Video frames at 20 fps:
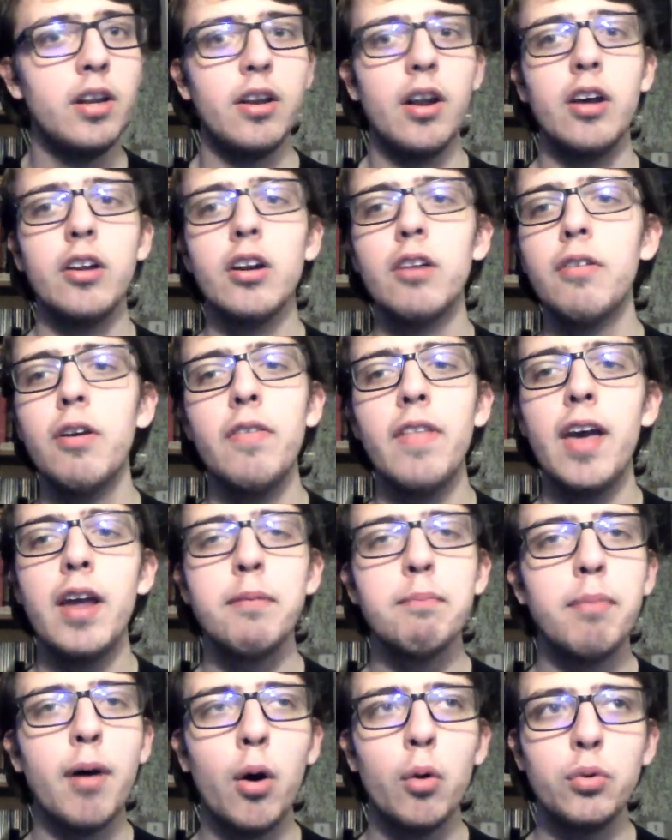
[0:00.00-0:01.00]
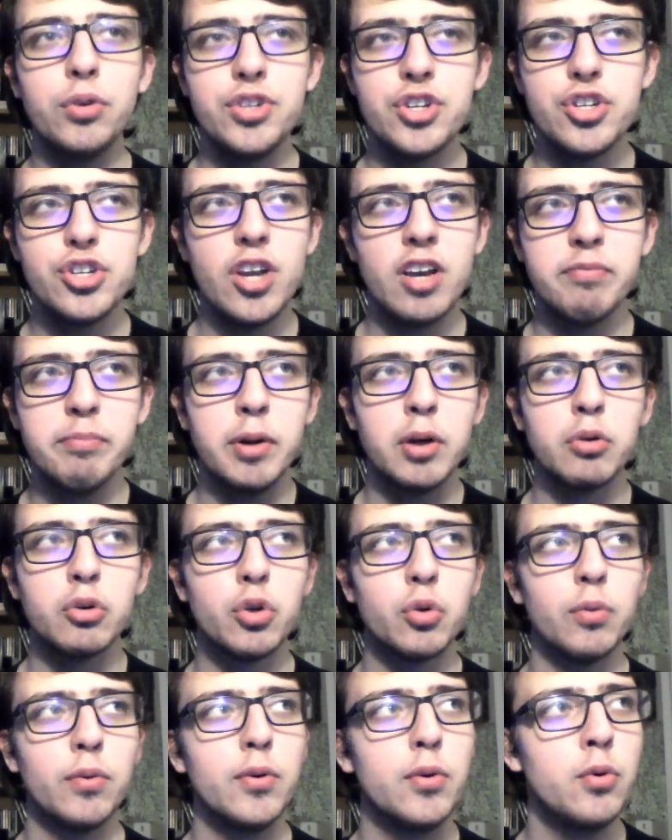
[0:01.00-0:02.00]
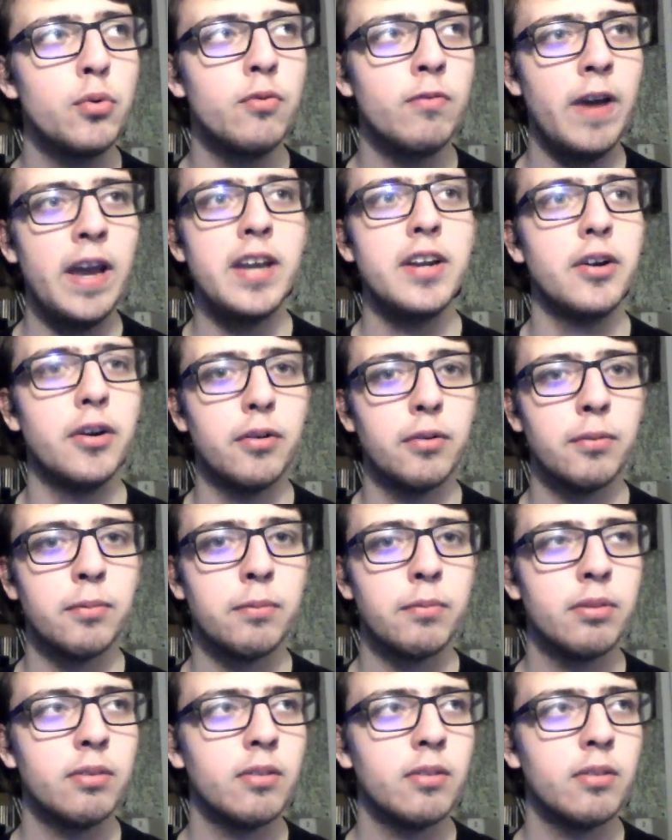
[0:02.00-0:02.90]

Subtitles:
none other than Polish death metal crew Vader.